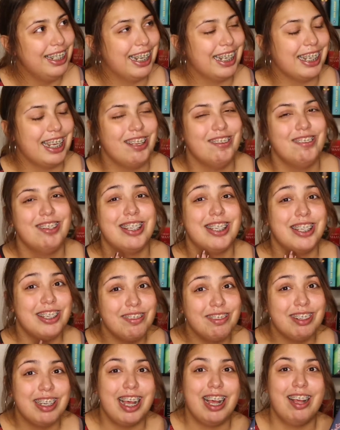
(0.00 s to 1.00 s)
I gave it
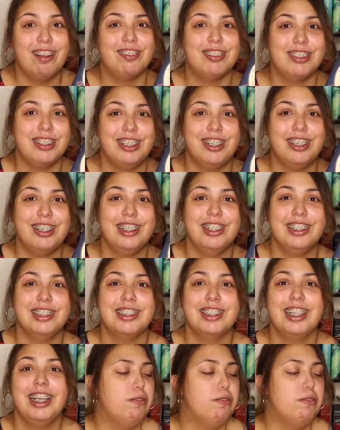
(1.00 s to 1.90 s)
two and a half stars.